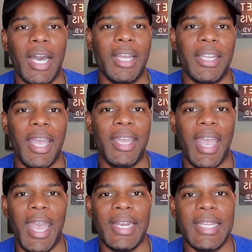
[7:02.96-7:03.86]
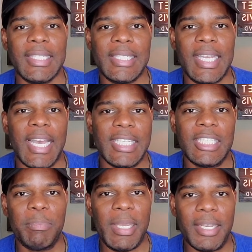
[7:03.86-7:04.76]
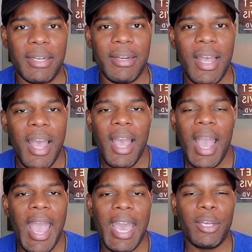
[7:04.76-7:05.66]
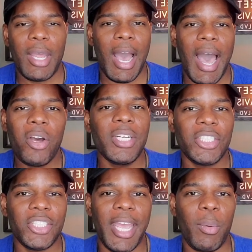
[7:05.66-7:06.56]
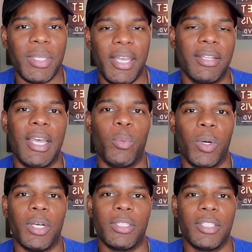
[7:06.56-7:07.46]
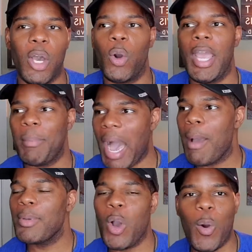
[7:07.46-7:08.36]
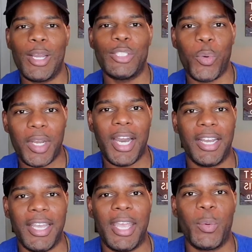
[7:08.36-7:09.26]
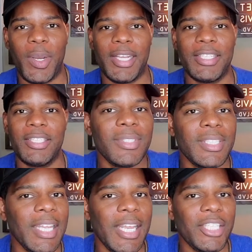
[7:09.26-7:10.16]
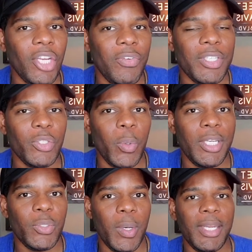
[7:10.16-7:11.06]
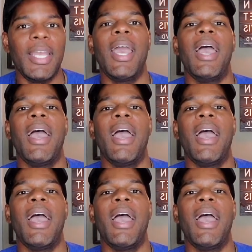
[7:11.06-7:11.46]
Kanye and his guest speaker. And I don't understand what the hell that was. So if I'm going to a Kanye West Sunday service in 2020,